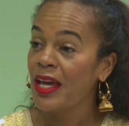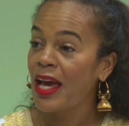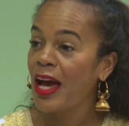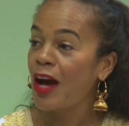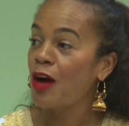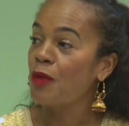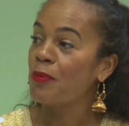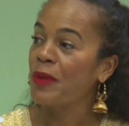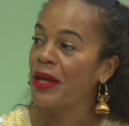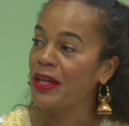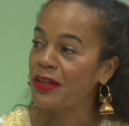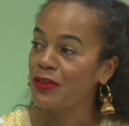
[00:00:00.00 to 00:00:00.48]

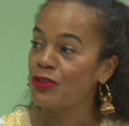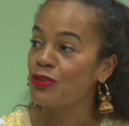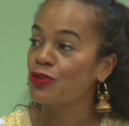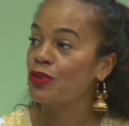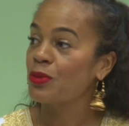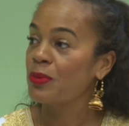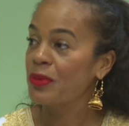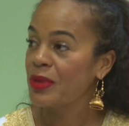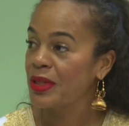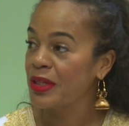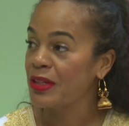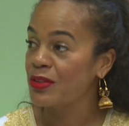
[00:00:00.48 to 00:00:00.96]
how am I
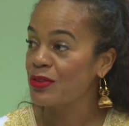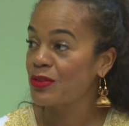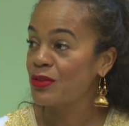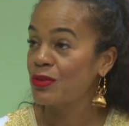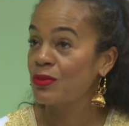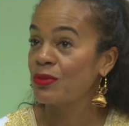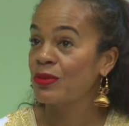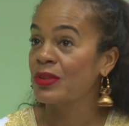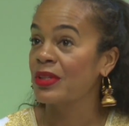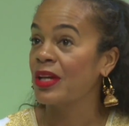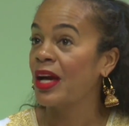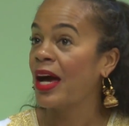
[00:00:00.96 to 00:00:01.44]
contributing
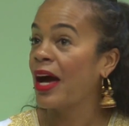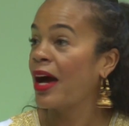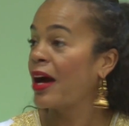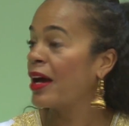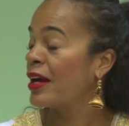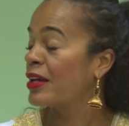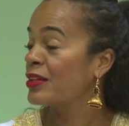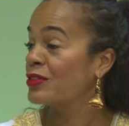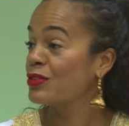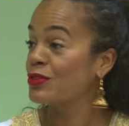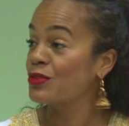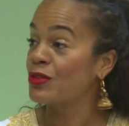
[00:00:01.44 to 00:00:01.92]
to the
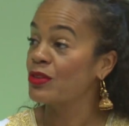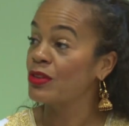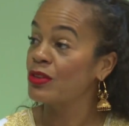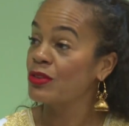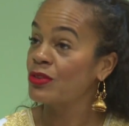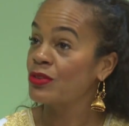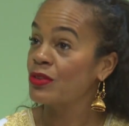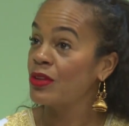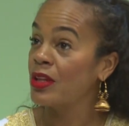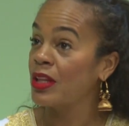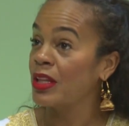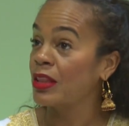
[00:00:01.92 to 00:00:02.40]
highs
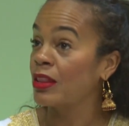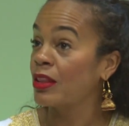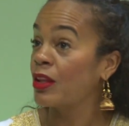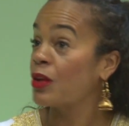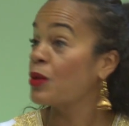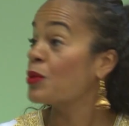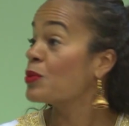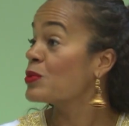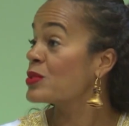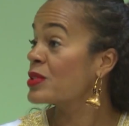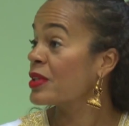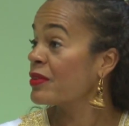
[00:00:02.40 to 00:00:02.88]
and
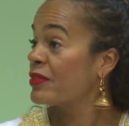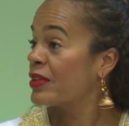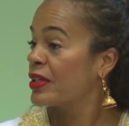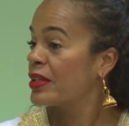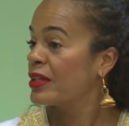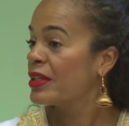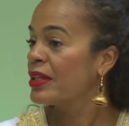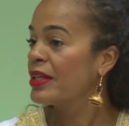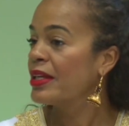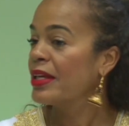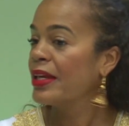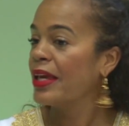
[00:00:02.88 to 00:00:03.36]
lows of it?
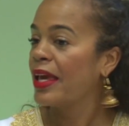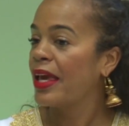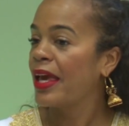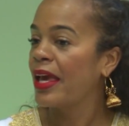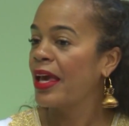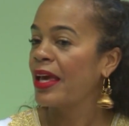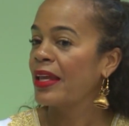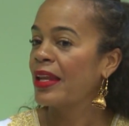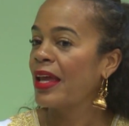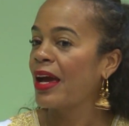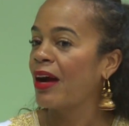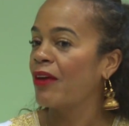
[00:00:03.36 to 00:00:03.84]

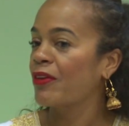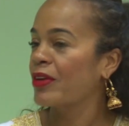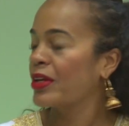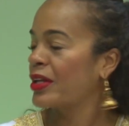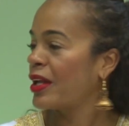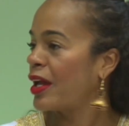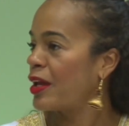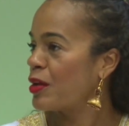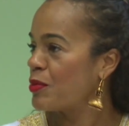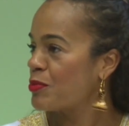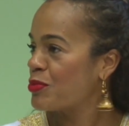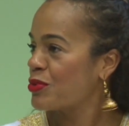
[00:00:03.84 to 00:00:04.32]
And how can
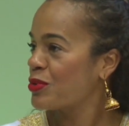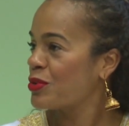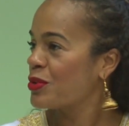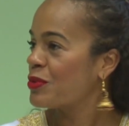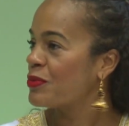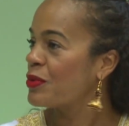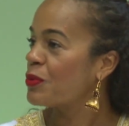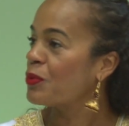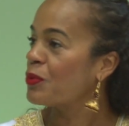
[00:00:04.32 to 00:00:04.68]
I improve